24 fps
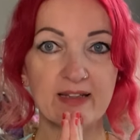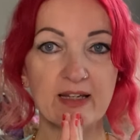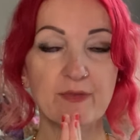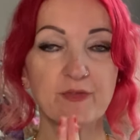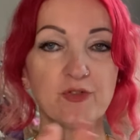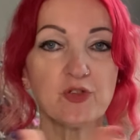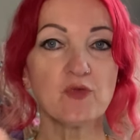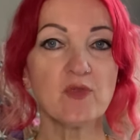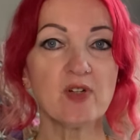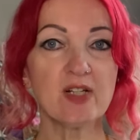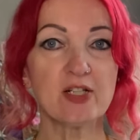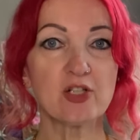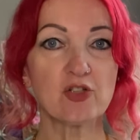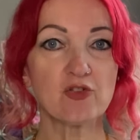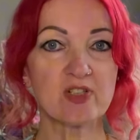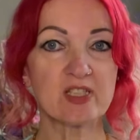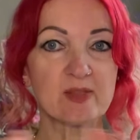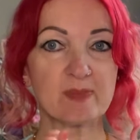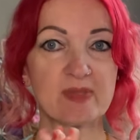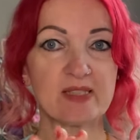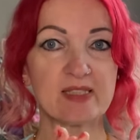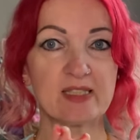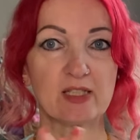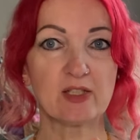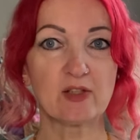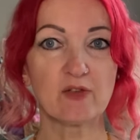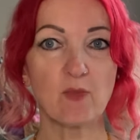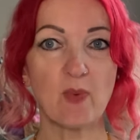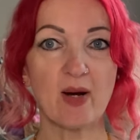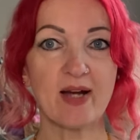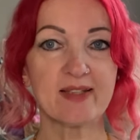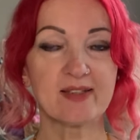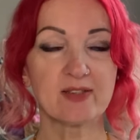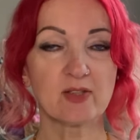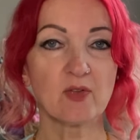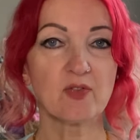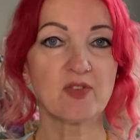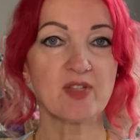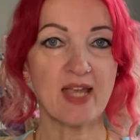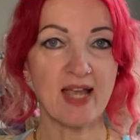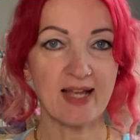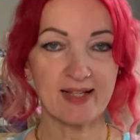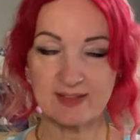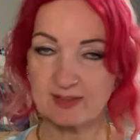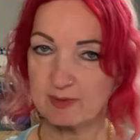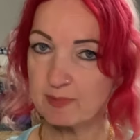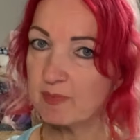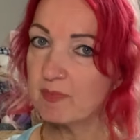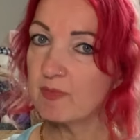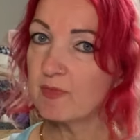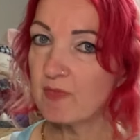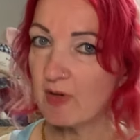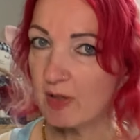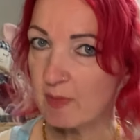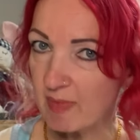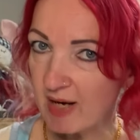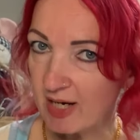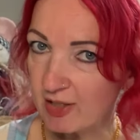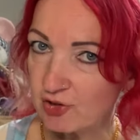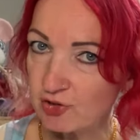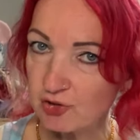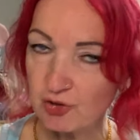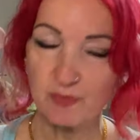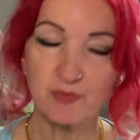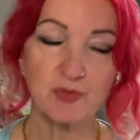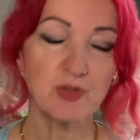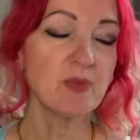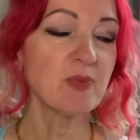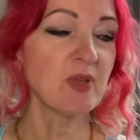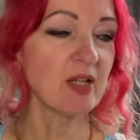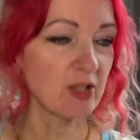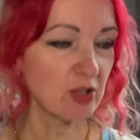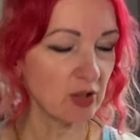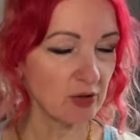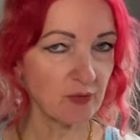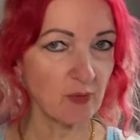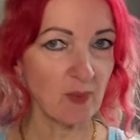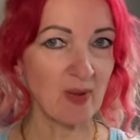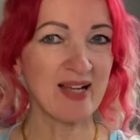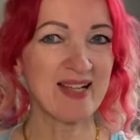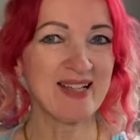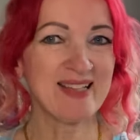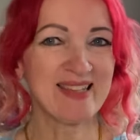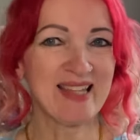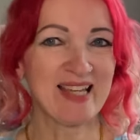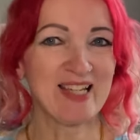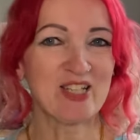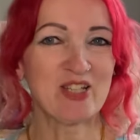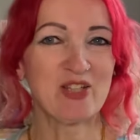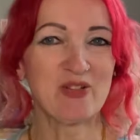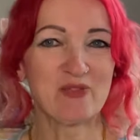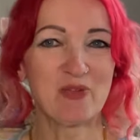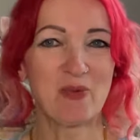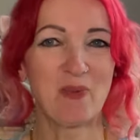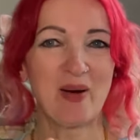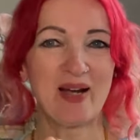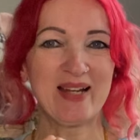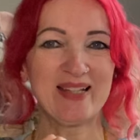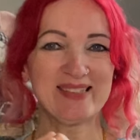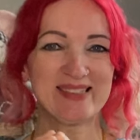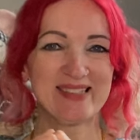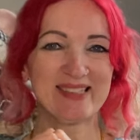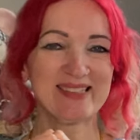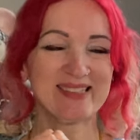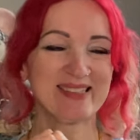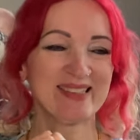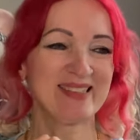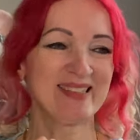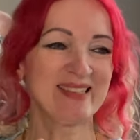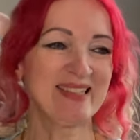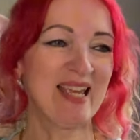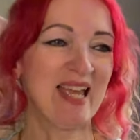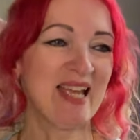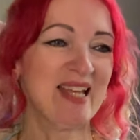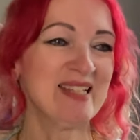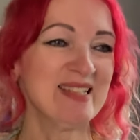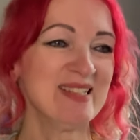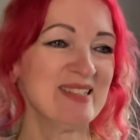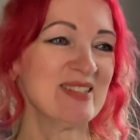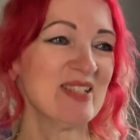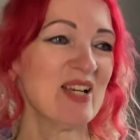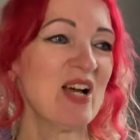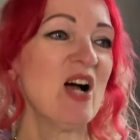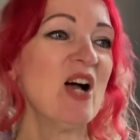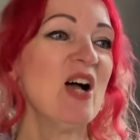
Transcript: If you're really Christmassy and you've waited till the end, very patient of you. Thank you for waiting to the end.